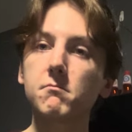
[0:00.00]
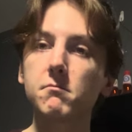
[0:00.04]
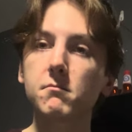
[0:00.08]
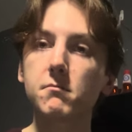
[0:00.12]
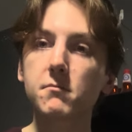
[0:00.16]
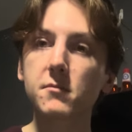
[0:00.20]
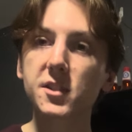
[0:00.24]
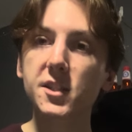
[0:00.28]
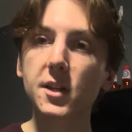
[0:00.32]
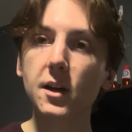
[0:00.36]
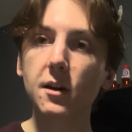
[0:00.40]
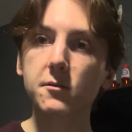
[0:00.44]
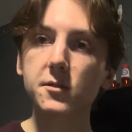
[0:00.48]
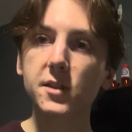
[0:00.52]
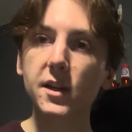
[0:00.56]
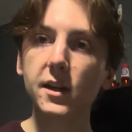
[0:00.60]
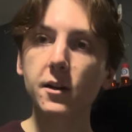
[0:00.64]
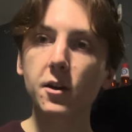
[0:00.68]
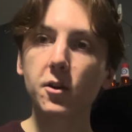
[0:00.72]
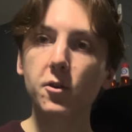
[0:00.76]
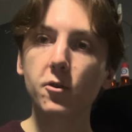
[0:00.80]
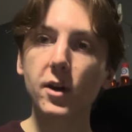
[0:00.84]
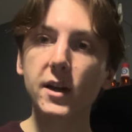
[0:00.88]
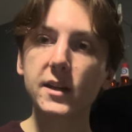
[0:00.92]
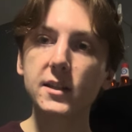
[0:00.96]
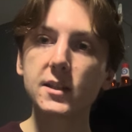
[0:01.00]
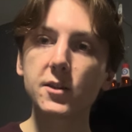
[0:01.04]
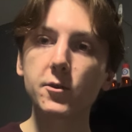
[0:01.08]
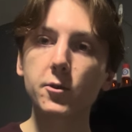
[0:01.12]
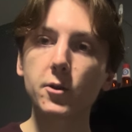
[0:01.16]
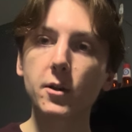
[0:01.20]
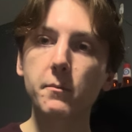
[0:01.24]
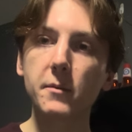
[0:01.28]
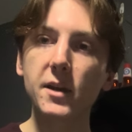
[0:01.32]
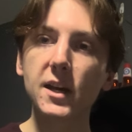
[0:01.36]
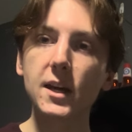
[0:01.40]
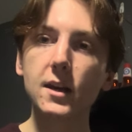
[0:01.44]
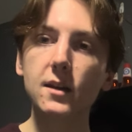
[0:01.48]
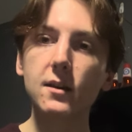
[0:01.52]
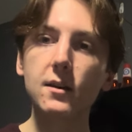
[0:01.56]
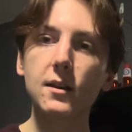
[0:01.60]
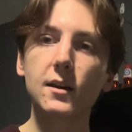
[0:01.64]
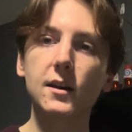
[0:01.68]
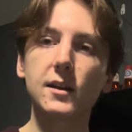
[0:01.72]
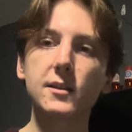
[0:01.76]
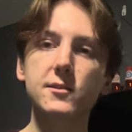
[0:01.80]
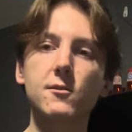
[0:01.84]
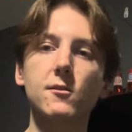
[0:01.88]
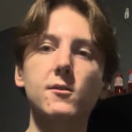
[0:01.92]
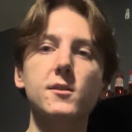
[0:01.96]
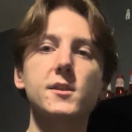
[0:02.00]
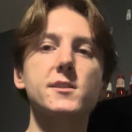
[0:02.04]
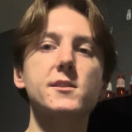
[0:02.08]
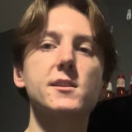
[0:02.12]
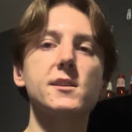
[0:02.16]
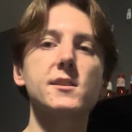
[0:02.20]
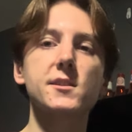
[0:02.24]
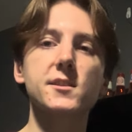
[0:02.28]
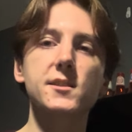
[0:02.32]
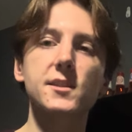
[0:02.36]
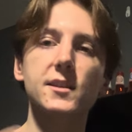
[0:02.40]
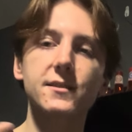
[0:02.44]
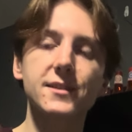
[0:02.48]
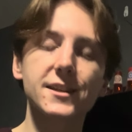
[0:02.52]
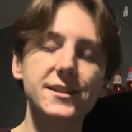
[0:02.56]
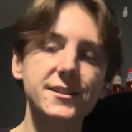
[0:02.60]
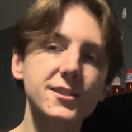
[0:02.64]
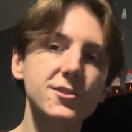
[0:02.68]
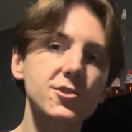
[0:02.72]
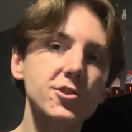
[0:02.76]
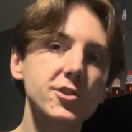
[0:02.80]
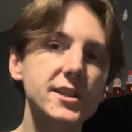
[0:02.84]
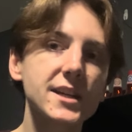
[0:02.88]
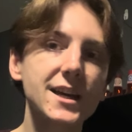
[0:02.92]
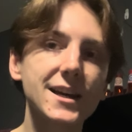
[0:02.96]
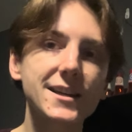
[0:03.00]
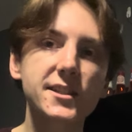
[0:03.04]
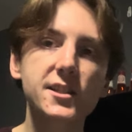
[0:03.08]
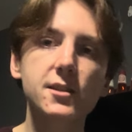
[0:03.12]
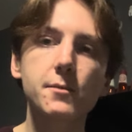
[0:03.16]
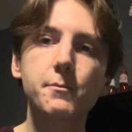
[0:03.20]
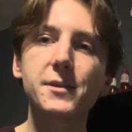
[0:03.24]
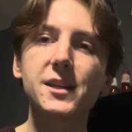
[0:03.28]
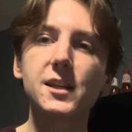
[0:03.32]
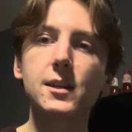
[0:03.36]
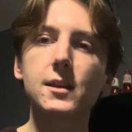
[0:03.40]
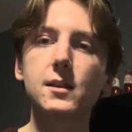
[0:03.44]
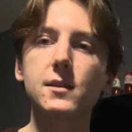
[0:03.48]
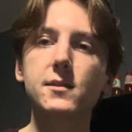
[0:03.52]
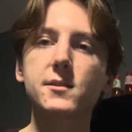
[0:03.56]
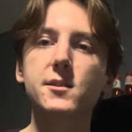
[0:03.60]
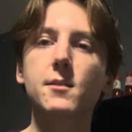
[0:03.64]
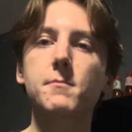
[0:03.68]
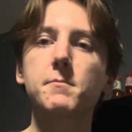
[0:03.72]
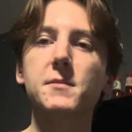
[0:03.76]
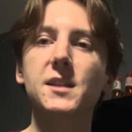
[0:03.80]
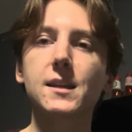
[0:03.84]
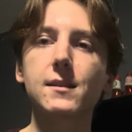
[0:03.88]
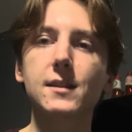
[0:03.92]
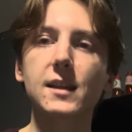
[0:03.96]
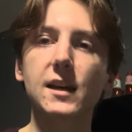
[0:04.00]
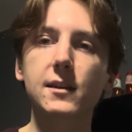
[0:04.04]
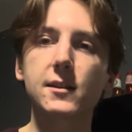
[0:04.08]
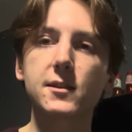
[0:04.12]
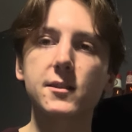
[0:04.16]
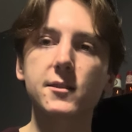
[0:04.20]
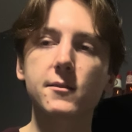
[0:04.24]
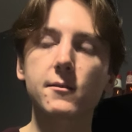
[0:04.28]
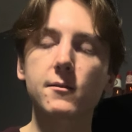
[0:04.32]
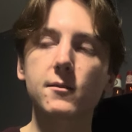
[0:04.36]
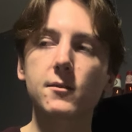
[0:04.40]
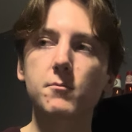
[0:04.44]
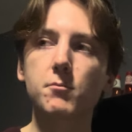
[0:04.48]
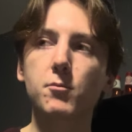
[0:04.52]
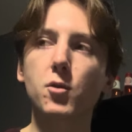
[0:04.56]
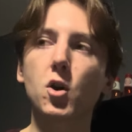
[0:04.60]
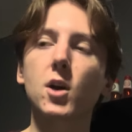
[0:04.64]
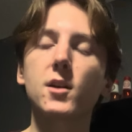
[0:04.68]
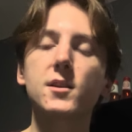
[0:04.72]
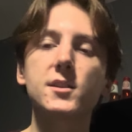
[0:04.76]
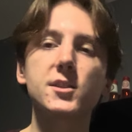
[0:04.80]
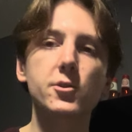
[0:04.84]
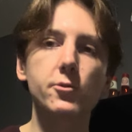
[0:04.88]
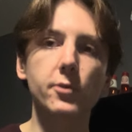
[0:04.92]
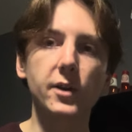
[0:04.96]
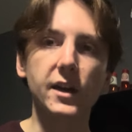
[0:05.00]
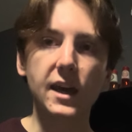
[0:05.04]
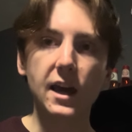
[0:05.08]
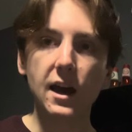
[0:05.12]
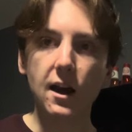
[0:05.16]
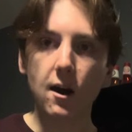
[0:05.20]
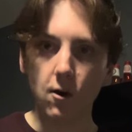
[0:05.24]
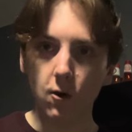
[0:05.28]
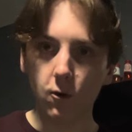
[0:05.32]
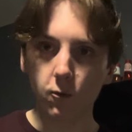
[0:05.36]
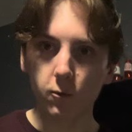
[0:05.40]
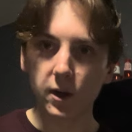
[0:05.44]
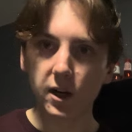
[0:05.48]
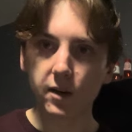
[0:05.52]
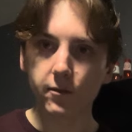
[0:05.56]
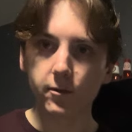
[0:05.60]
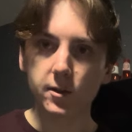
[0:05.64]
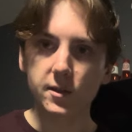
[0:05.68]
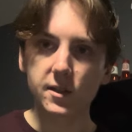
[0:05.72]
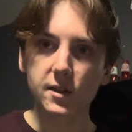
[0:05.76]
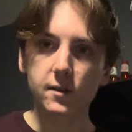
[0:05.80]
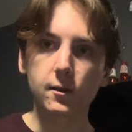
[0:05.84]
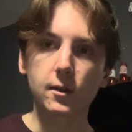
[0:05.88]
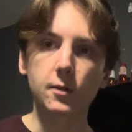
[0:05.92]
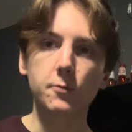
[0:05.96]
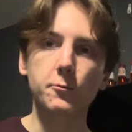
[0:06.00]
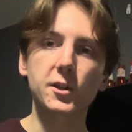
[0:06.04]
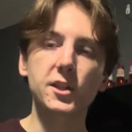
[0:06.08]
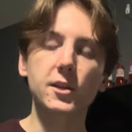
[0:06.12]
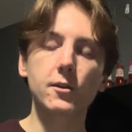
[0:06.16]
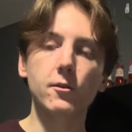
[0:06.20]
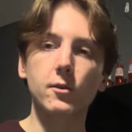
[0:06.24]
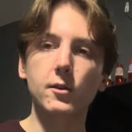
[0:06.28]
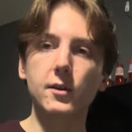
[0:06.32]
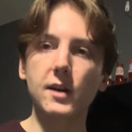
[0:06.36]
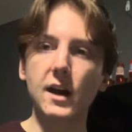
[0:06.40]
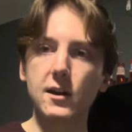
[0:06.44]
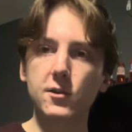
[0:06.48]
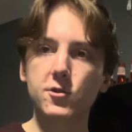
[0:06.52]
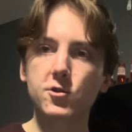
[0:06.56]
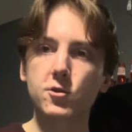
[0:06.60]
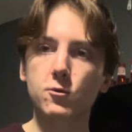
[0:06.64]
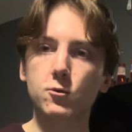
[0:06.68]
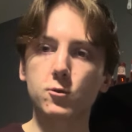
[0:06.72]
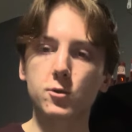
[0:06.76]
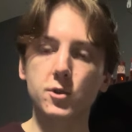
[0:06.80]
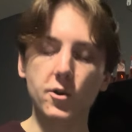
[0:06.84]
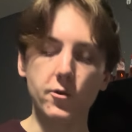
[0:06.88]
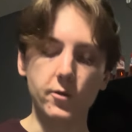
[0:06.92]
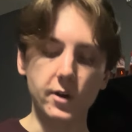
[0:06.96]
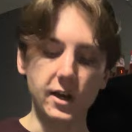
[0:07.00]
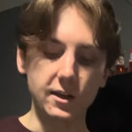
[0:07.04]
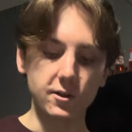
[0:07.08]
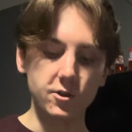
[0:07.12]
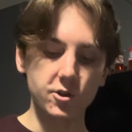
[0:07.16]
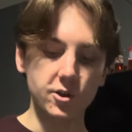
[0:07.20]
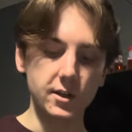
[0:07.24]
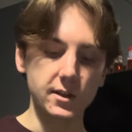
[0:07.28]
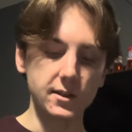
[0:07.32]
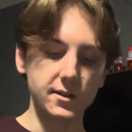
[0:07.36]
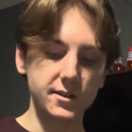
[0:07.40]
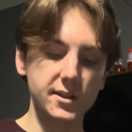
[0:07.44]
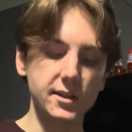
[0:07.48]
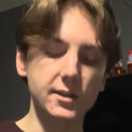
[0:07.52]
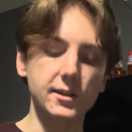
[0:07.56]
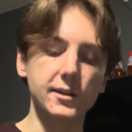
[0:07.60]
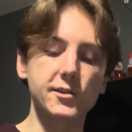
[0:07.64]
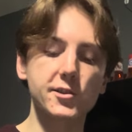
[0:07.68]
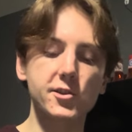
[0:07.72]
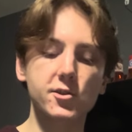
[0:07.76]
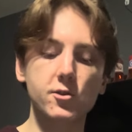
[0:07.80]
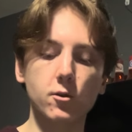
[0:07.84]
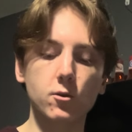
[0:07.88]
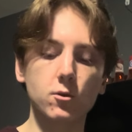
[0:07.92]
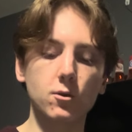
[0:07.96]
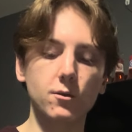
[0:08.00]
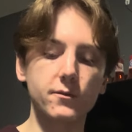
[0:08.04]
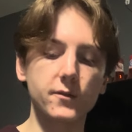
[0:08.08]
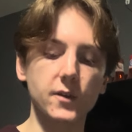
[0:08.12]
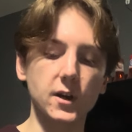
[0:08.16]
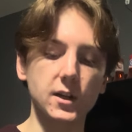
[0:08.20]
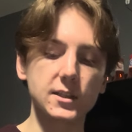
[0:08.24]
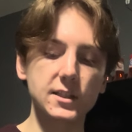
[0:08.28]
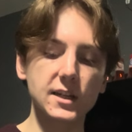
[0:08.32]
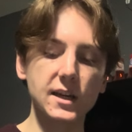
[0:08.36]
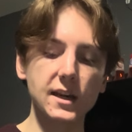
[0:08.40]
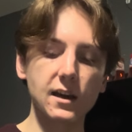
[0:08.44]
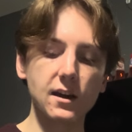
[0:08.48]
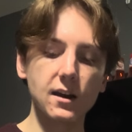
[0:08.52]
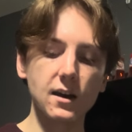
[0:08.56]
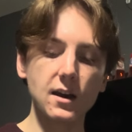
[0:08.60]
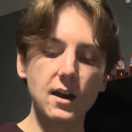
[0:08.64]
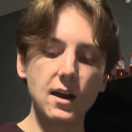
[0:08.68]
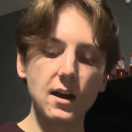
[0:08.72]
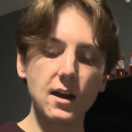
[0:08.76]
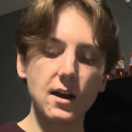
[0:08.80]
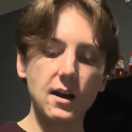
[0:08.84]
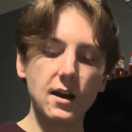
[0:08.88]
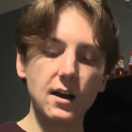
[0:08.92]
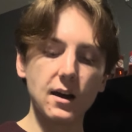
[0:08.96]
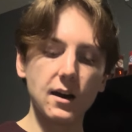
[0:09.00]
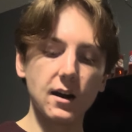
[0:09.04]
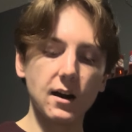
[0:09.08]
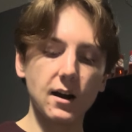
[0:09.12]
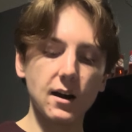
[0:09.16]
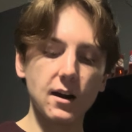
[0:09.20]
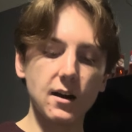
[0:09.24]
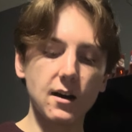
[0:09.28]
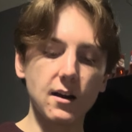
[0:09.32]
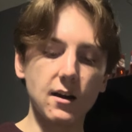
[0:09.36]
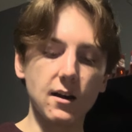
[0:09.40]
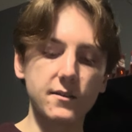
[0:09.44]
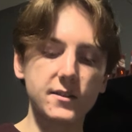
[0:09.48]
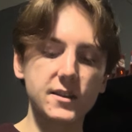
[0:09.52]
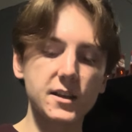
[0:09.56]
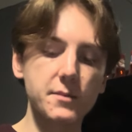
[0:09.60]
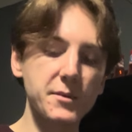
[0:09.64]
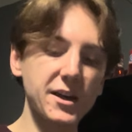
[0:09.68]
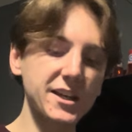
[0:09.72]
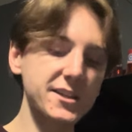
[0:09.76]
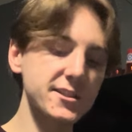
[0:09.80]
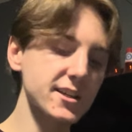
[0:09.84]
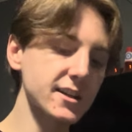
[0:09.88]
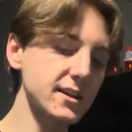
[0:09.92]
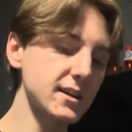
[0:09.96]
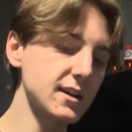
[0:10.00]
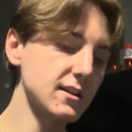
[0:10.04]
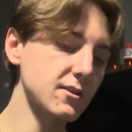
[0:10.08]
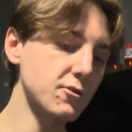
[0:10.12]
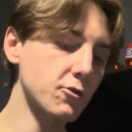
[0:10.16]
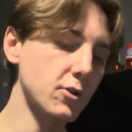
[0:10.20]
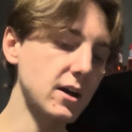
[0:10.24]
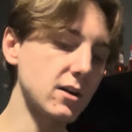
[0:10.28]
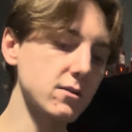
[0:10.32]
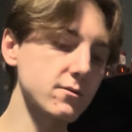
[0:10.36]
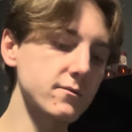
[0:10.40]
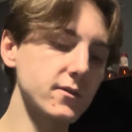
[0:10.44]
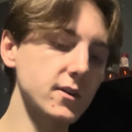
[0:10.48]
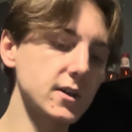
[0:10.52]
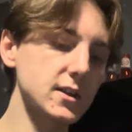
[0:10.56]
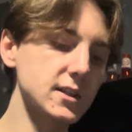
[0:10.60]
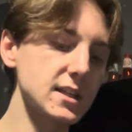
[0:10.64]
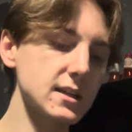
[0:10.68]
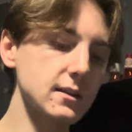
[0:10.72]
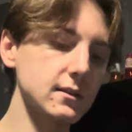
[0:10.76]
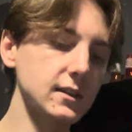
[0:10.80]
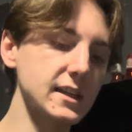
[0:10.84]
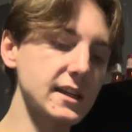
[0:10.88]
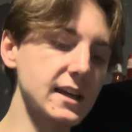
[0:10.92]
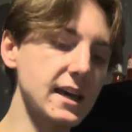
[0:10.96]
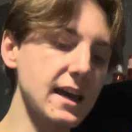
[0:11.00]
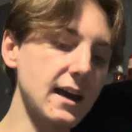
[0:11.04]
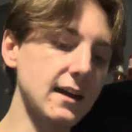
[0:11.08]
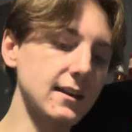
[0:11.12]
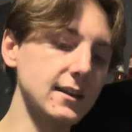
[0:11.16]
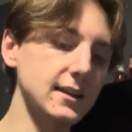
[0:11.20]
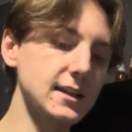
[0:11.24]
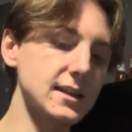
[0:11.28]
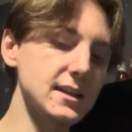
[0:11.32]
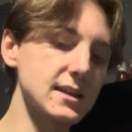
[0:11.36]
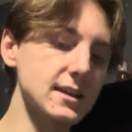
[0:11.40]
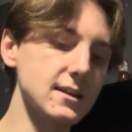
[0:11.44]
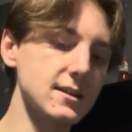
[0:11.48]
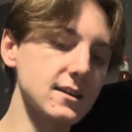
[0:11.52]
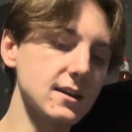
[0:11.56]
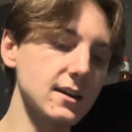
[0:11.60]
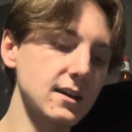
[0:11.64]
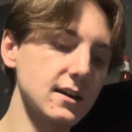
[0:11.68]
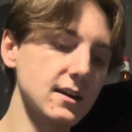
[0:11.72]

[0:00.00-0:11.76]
sounds like a great deal to me, as long as this just has to be something that is brought into account whenever dealing with international donations and external funding. The Mexican crowdfunding legality